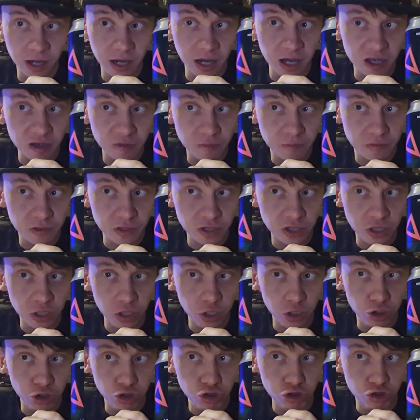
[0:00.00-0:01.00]

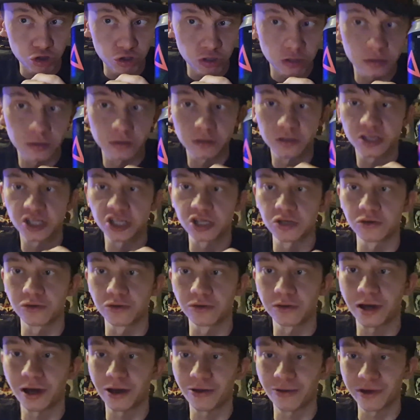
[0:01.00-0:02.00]
IPA.
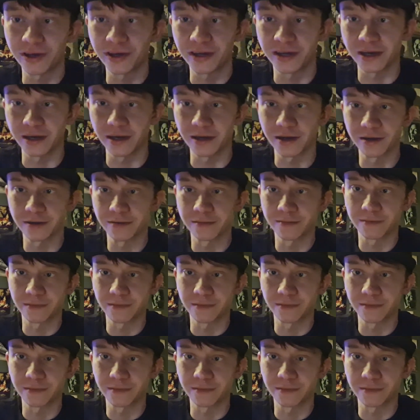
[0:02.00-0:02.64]
So I like it.